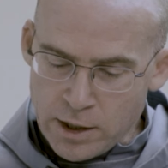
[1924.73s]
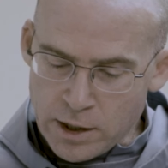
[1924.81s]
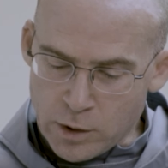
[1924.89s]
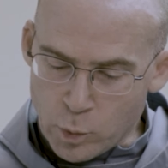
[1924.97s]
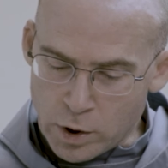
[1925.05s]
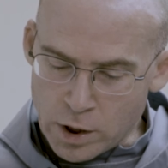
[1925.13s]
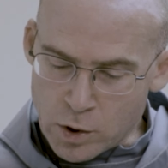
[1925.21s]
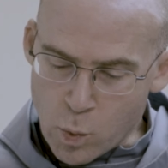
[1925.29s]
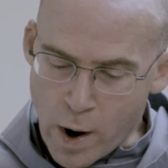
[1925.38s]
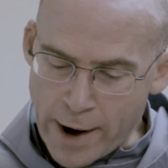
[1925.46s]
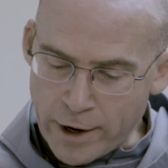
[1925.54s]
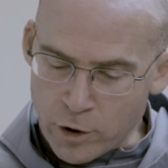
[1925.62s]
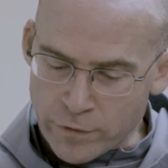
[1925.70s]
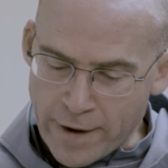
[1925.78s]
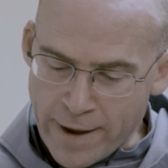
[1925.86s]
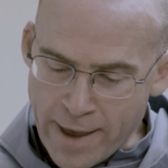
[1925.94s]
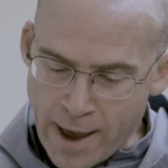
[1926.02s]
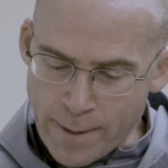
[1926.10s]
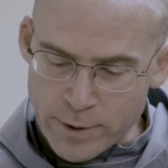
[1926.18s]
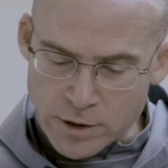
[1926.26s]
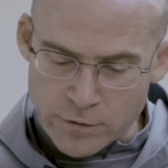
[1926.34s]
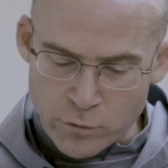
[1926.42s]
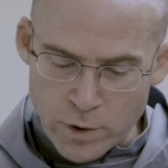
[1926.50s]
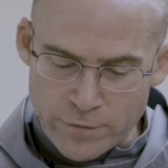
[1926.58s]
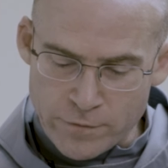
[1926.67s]
he will acquire the habit
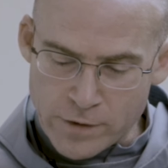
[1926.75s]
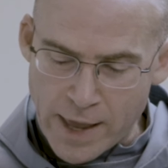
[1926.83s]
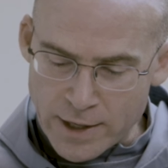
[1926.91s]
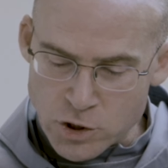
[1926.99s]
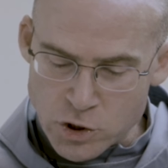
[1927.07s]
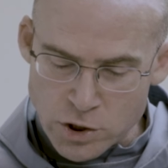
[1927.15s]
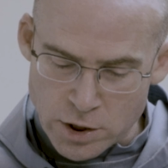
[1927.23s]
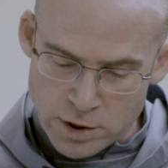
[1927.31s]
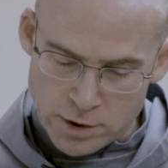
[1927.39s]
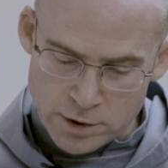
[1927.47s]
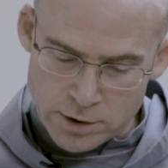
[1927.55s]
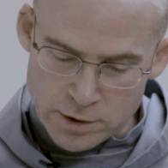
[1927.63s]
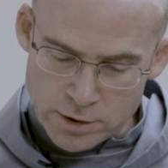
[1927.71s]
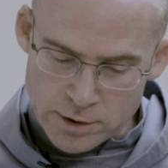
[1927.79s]
of reflection